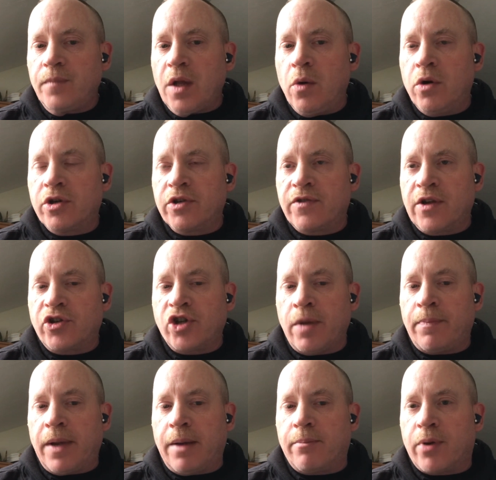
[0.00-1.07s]
which is the
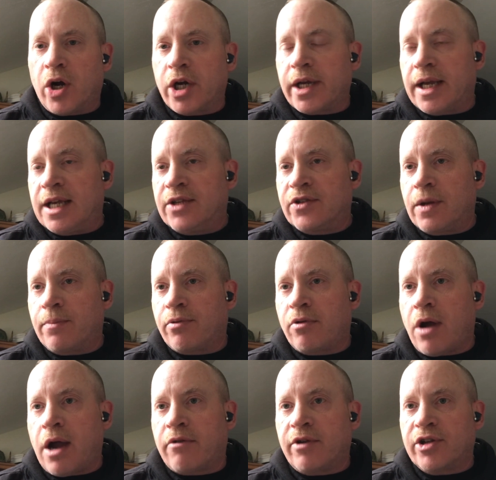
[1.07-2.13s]
chipping book, is in
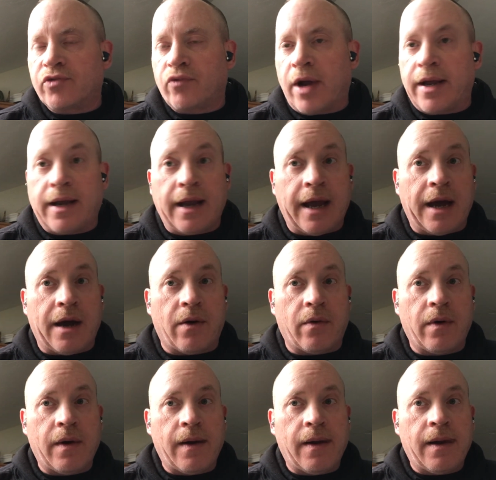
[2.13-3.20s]
progress right now.
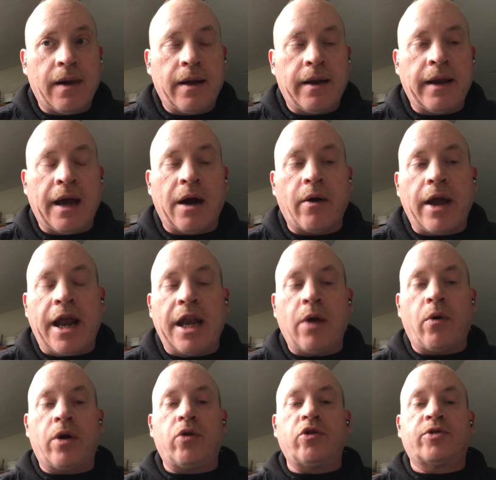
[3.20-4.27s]
Now,
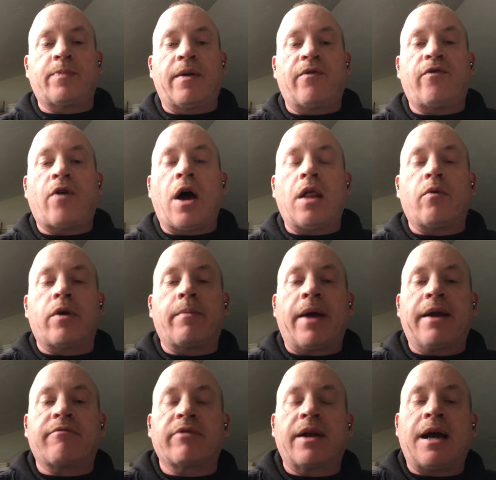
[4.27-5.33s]
anyone who's been following
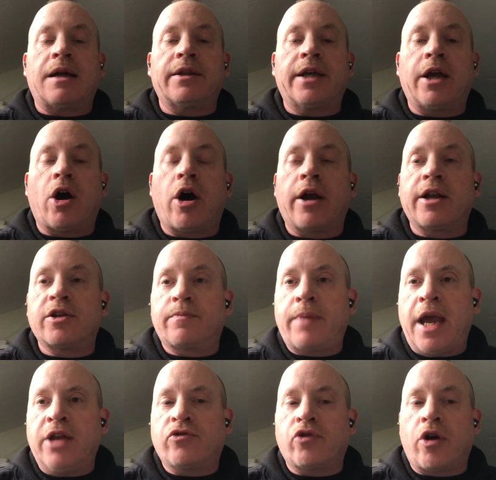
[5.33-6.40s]
Mike Rinaldi on his
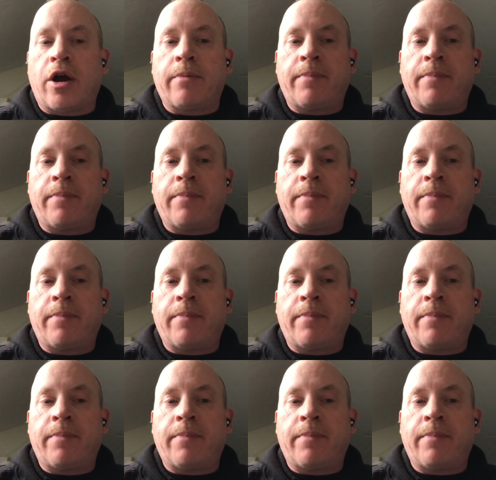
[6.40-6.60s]
Patreon